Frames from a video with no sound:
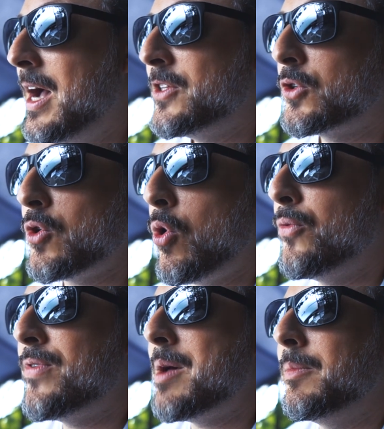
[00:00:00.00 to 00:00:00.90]
I took the
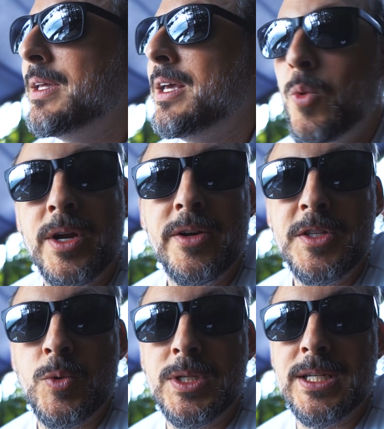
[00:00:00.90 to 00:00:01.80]
whole family. We're here
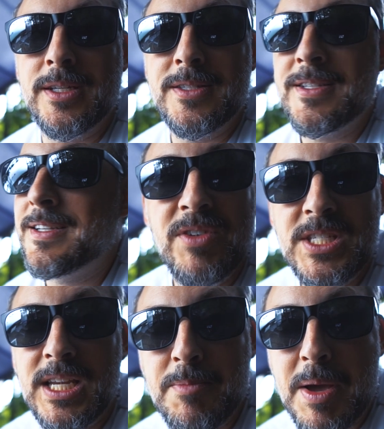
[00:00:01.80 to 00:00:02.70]
in Switzerland,
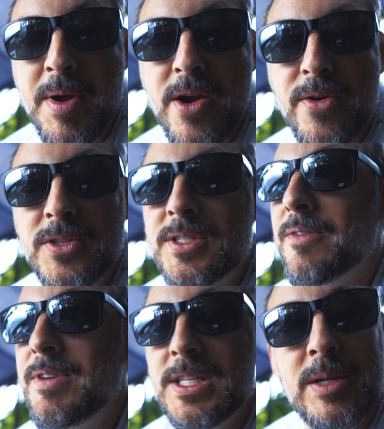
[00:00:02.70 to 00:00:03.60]
visiting my parents,
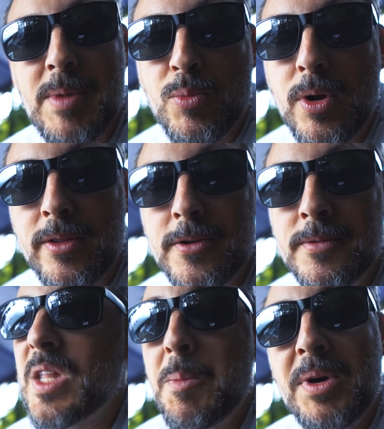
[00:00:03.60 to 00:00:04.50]
visiting my brother,
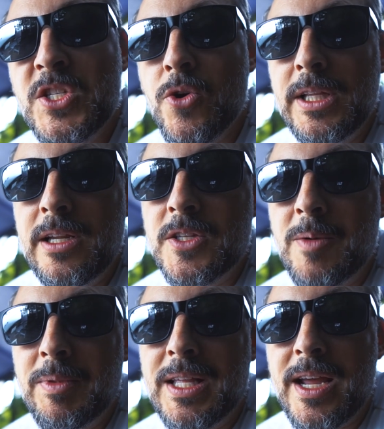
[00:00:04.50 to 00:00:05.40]
but it's certainly not
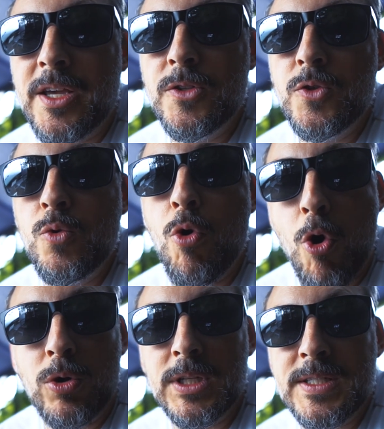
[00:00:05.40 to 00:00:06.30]
something that I can do
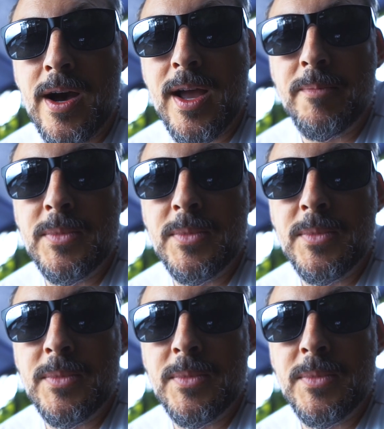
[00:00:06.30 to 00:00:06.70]
all the time.